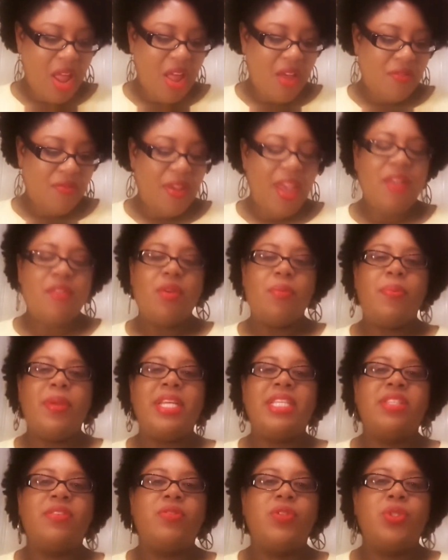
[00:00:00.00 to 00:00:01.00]
Favorite
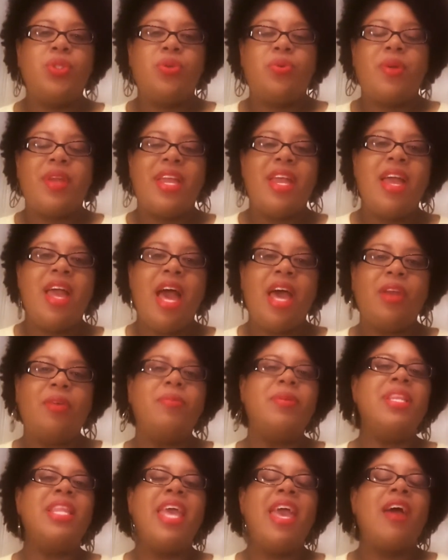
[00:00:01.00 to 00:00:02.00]
piece of jewelry? I don't
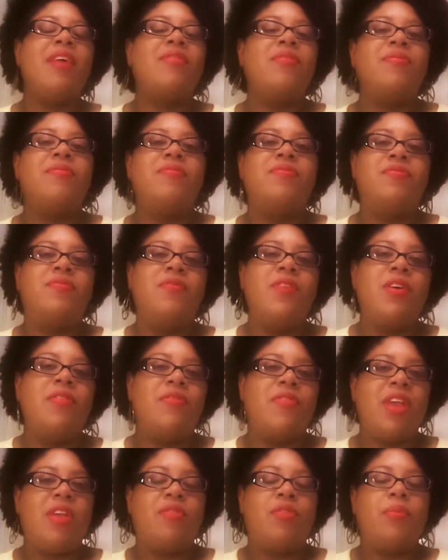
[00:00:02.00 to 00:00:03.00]
really have a
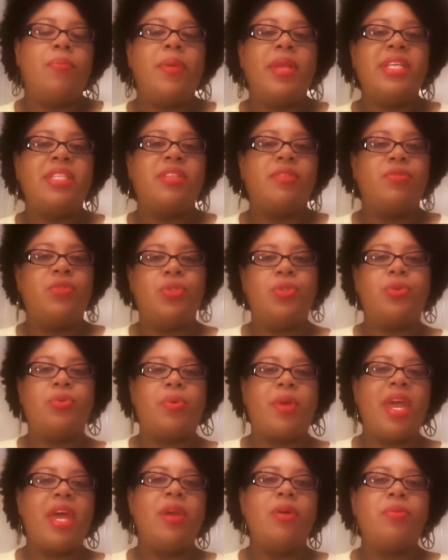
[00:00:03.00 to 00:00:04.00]
favorite piece of
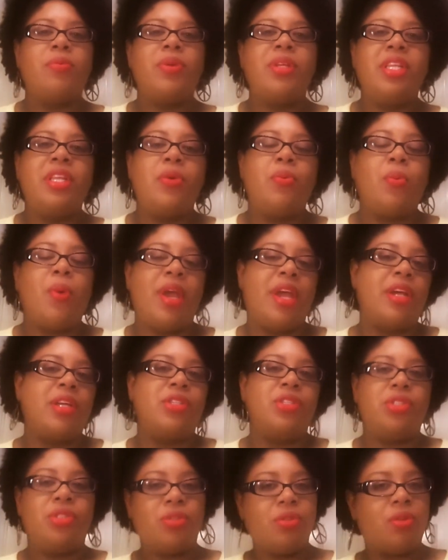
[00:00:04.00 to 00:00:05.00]
jewelry. I don't really
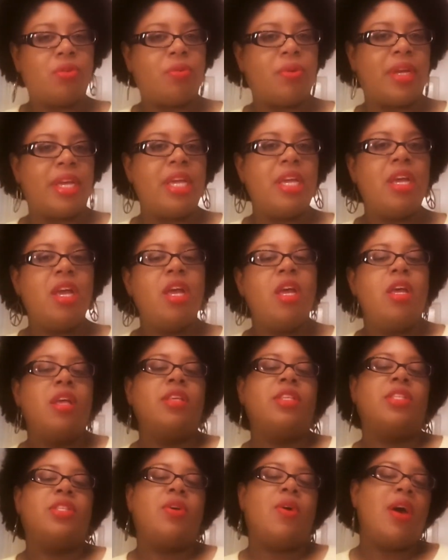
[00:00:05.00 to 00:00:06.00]
wear jewelry,
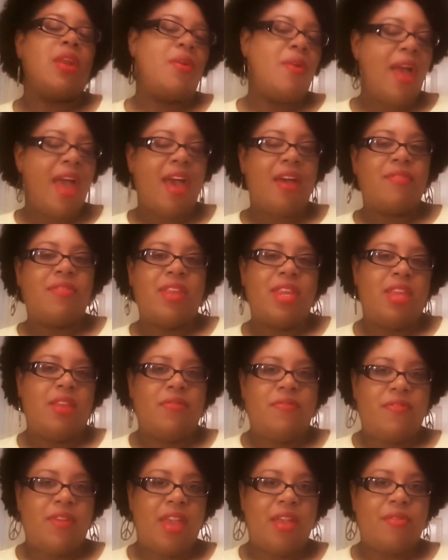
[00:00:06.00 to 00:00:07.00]
so I don't have any
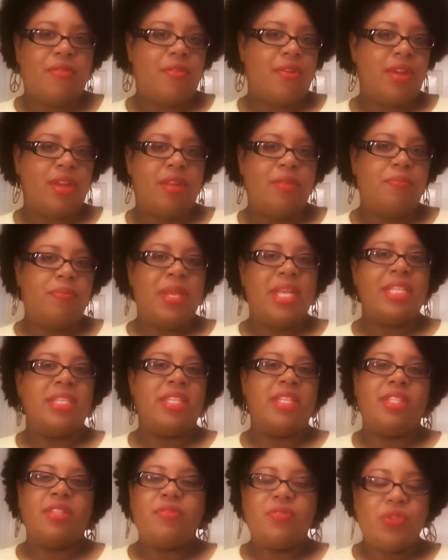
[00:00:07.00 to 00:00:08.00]
favorite
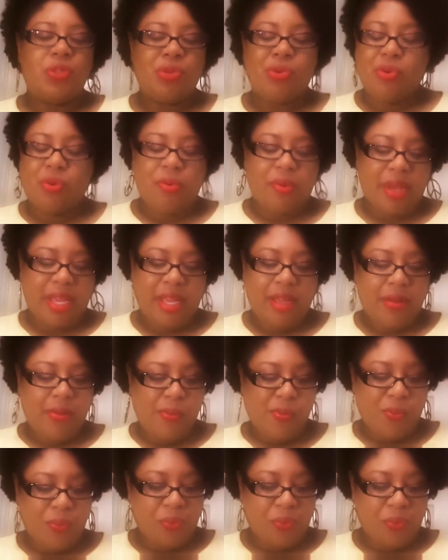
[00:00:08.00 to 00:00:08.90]
pieces of jewelry.